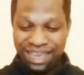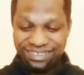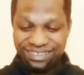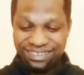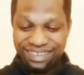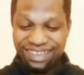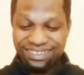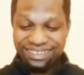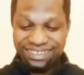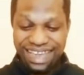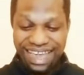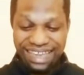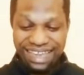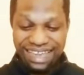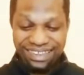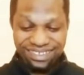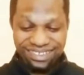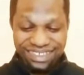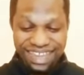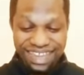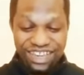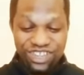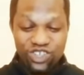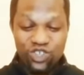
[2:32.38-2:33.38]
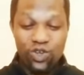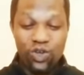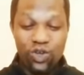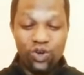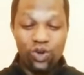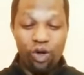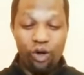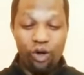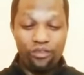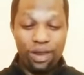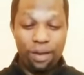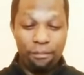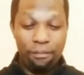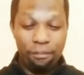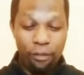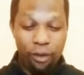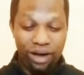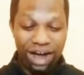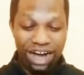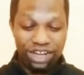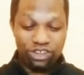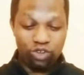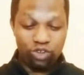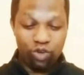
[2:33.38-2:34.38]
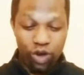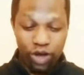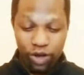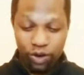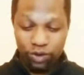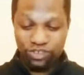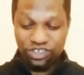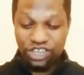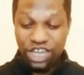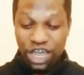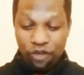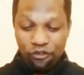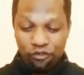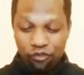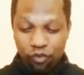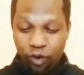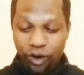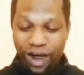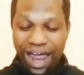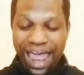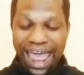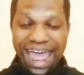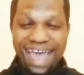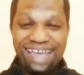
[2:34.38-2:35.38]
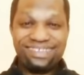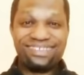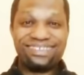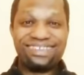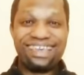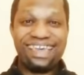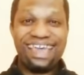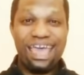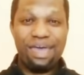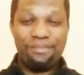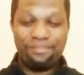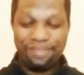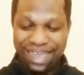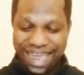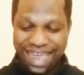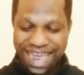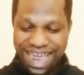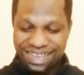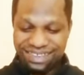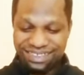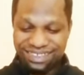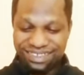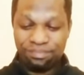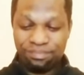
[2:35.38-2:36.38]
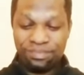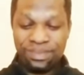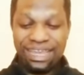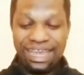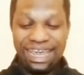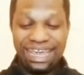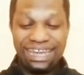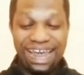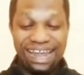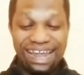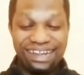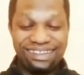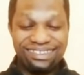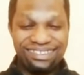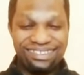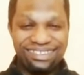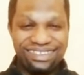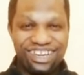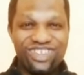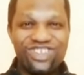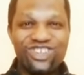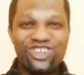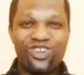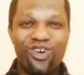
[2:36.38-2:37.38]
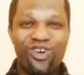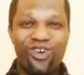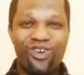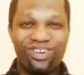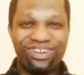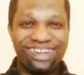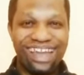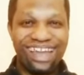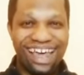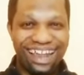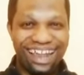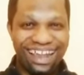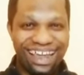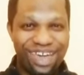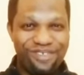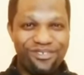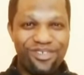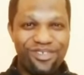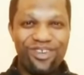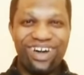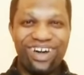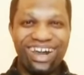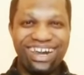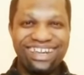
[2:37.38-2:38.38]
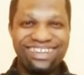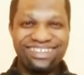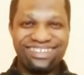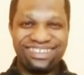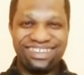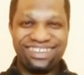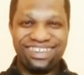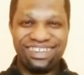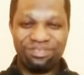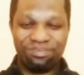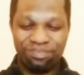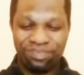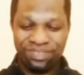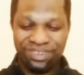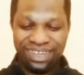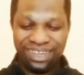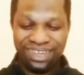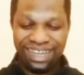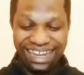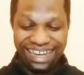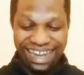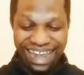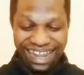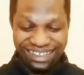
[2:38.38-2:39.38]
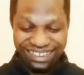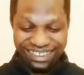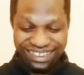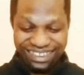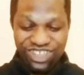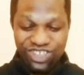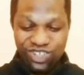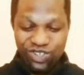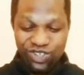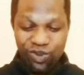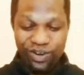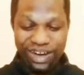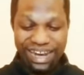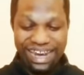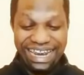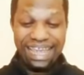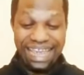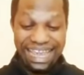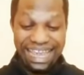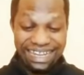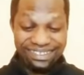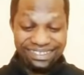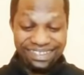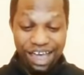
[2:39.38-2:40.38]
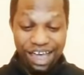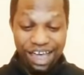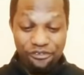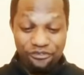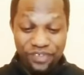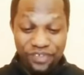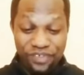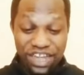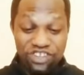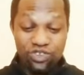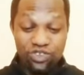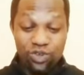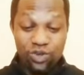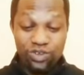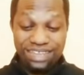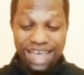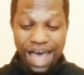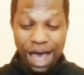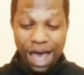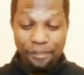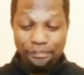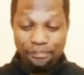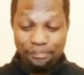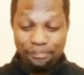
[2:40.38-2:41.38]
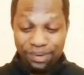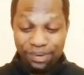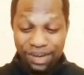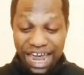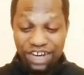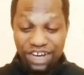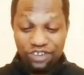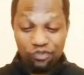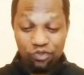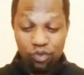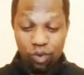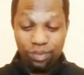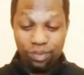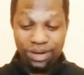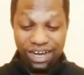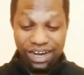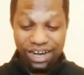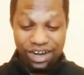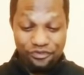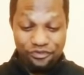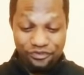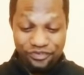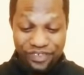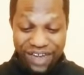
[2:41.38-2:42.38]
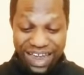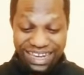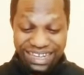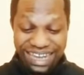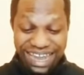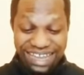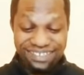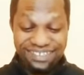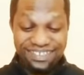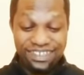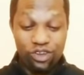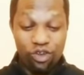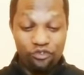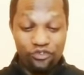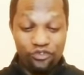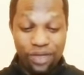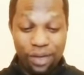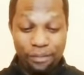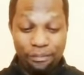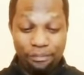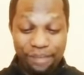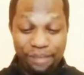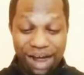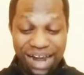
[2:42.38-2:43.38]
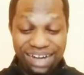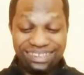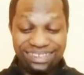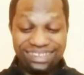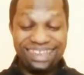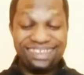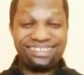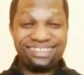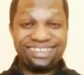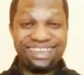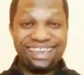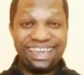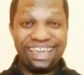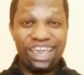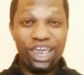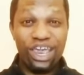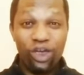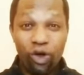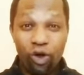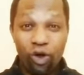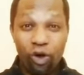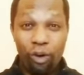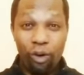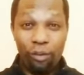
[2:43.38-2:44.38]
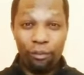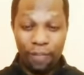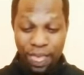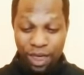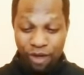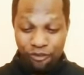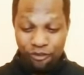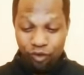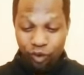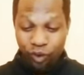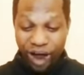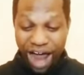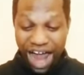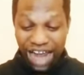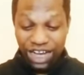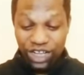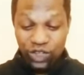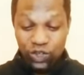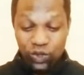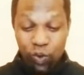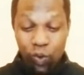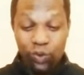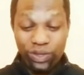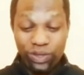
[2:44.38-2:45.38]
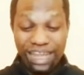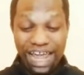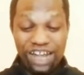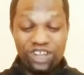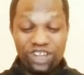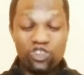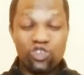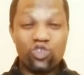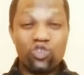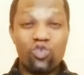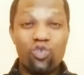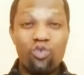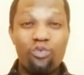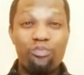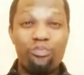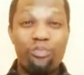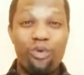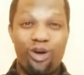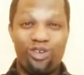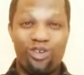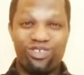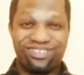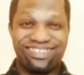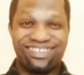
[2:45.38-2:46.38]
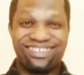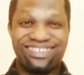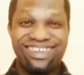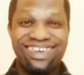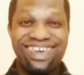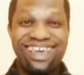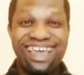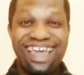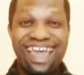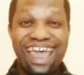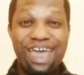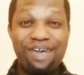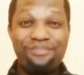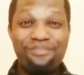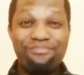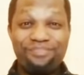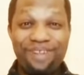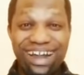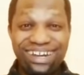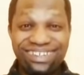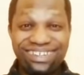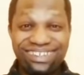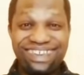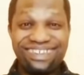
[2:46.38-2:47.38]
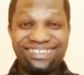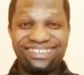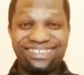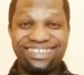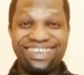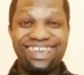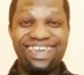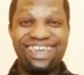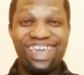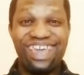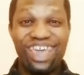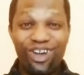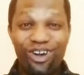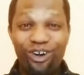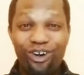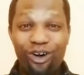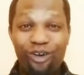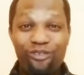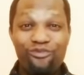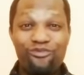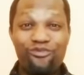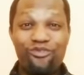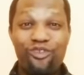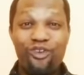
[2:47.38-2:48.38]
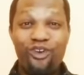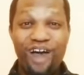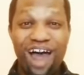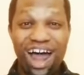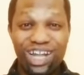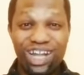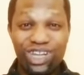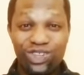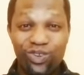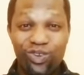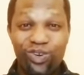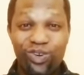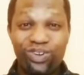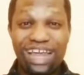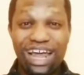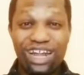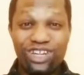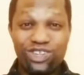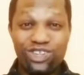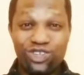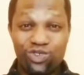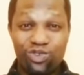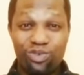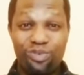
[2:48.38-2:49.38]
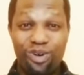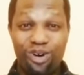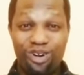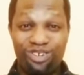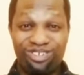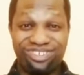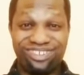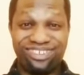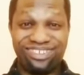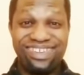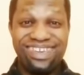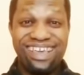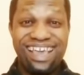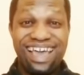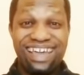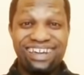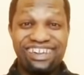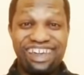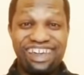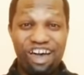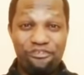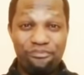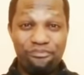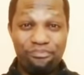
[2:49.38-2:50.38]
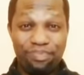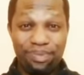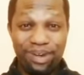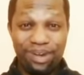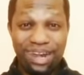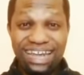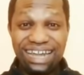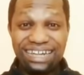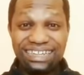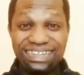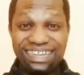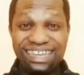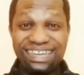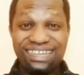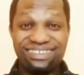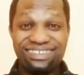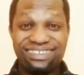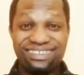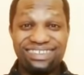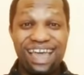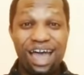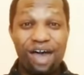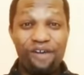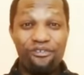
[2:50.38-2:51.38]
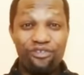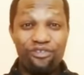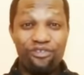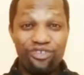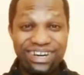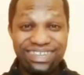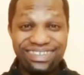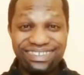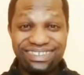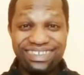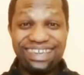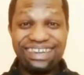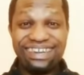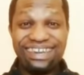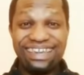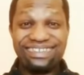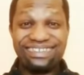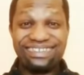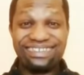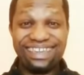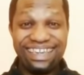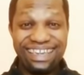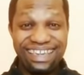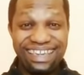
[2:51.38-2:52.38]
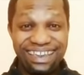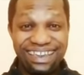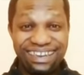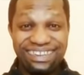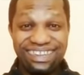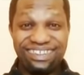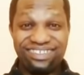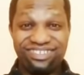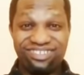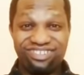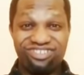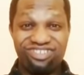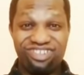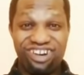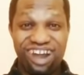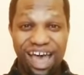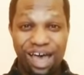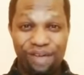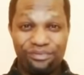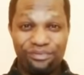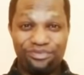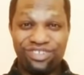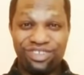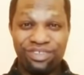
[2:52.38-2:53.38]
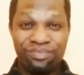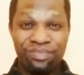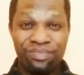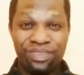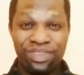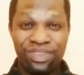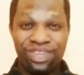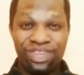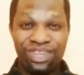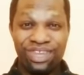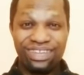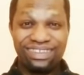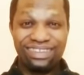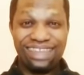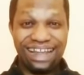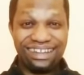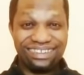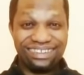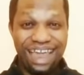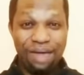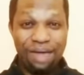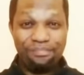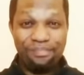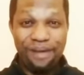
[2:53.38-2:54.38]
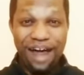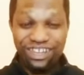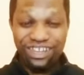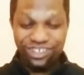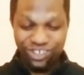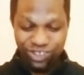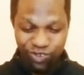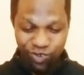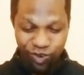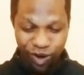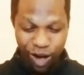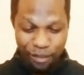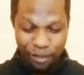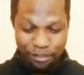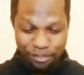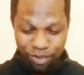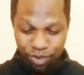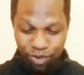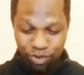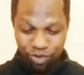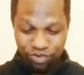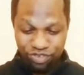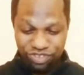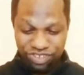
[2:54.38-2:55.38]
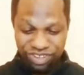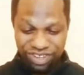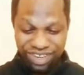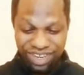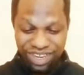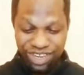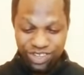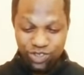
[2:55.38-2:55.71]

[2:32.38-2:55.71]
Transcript: It says the extension of the moratoriums for SMS. In addition, now everyone listen. In addition, interventions are planned from the refinancing of emergency income for another 2 months. Emergency income for another 2 months. They have planned it, they have written it in this draft that they are about to approve.